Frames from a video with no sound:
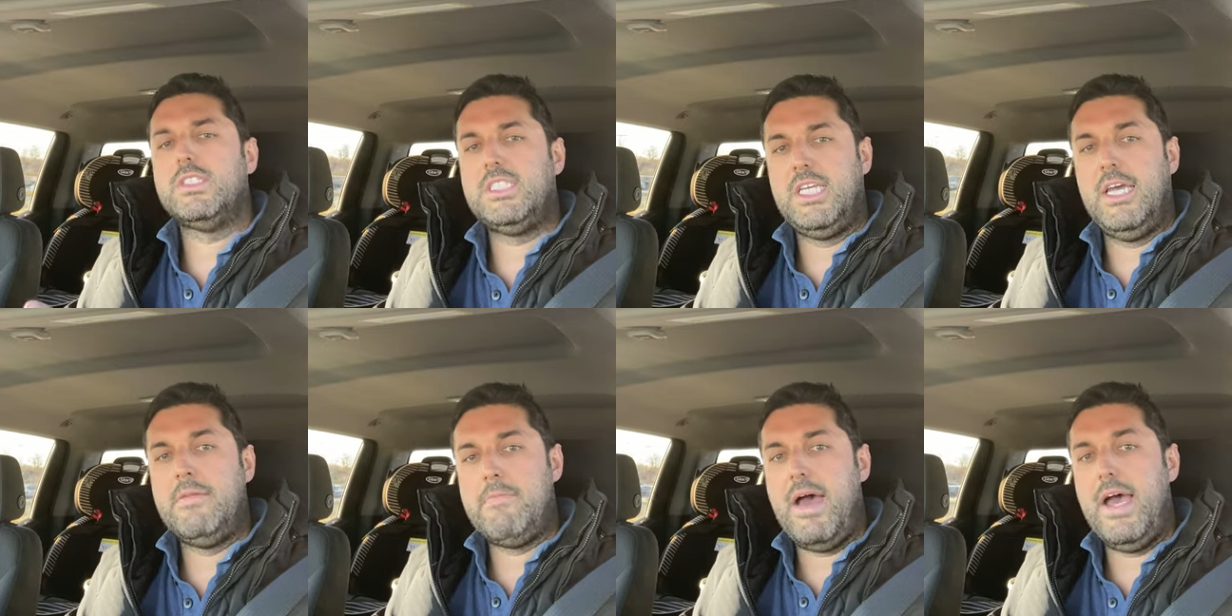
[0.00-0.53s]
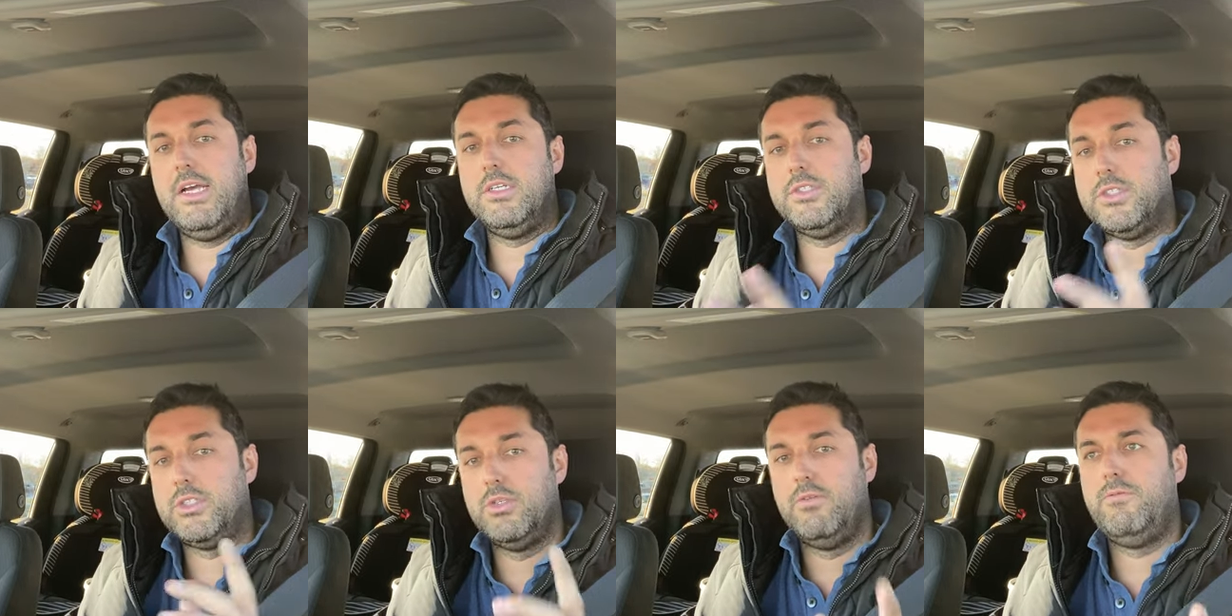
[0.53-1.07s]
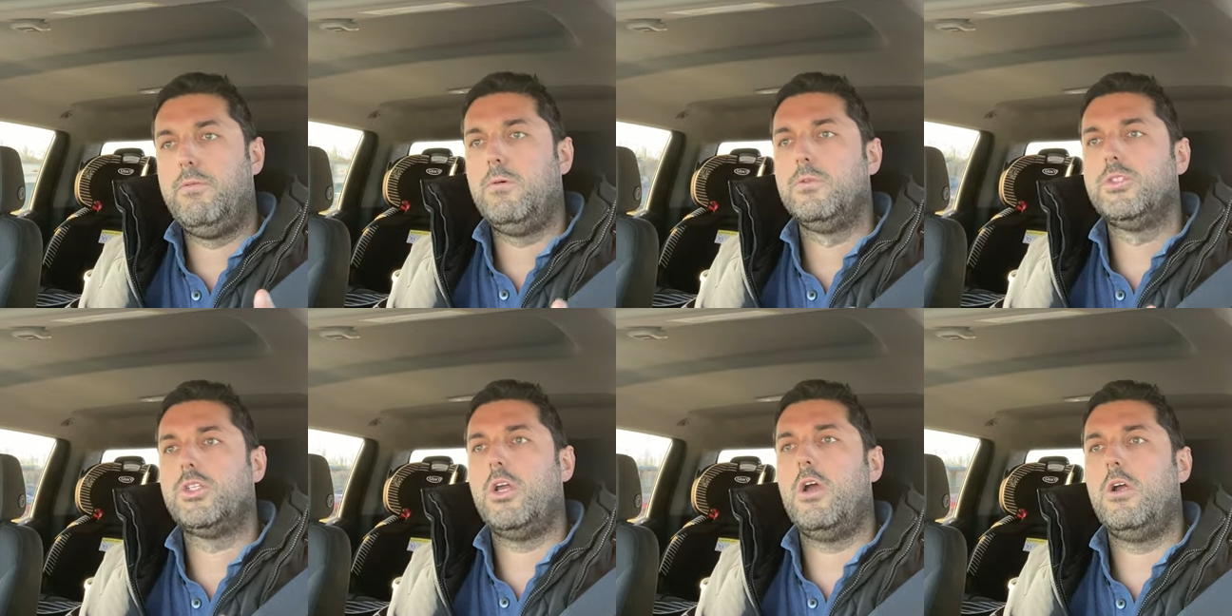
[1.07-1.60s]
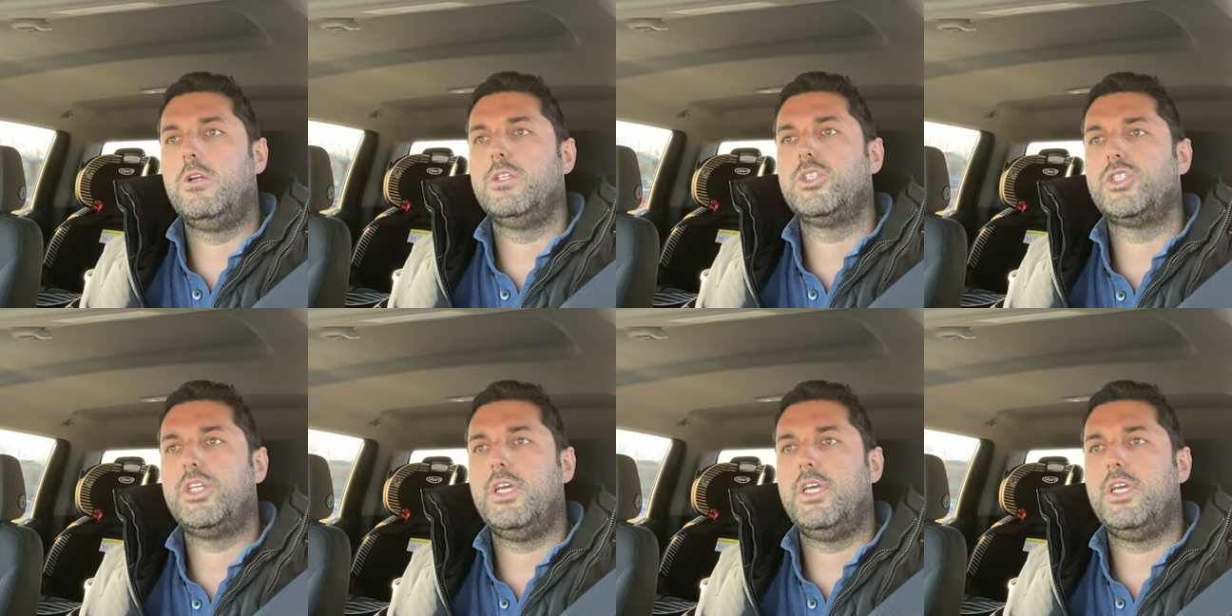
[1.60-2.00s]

10 miles to a full charge.